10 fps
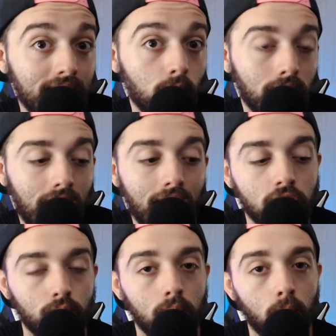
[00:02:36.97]
by anyone. I
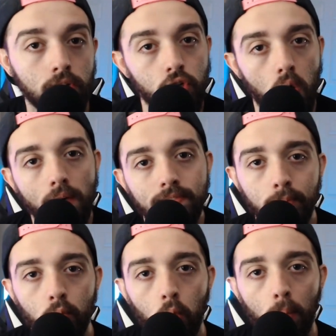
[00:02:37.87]
just really want to show off
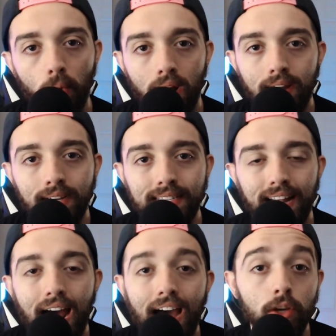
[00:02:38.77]
some cool products
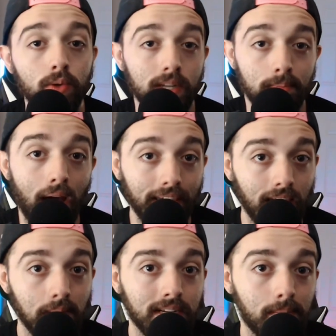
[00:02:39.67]
that I use in my
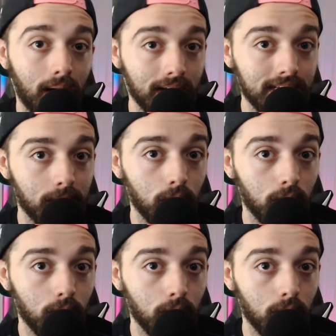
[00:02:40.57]
games and at my